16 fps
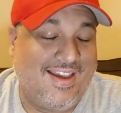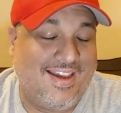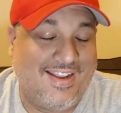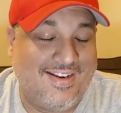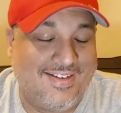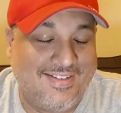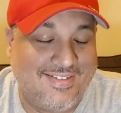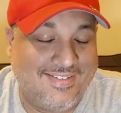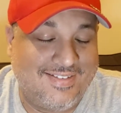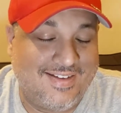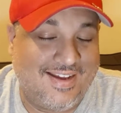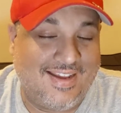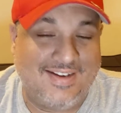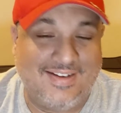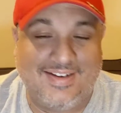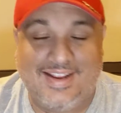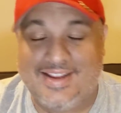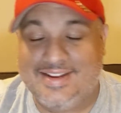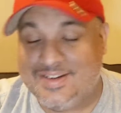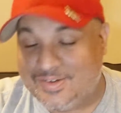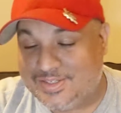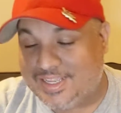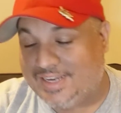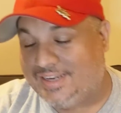I don't know. I
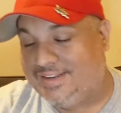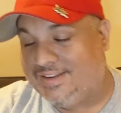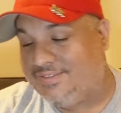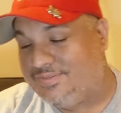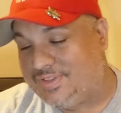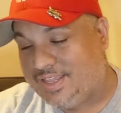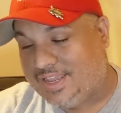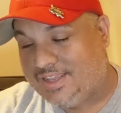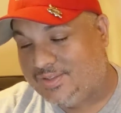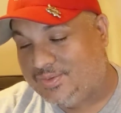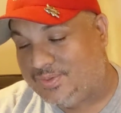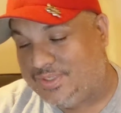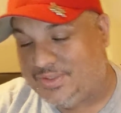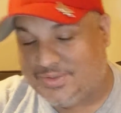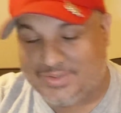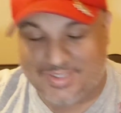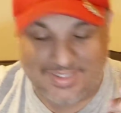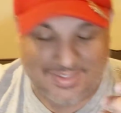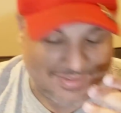don't get it. Halloween Horror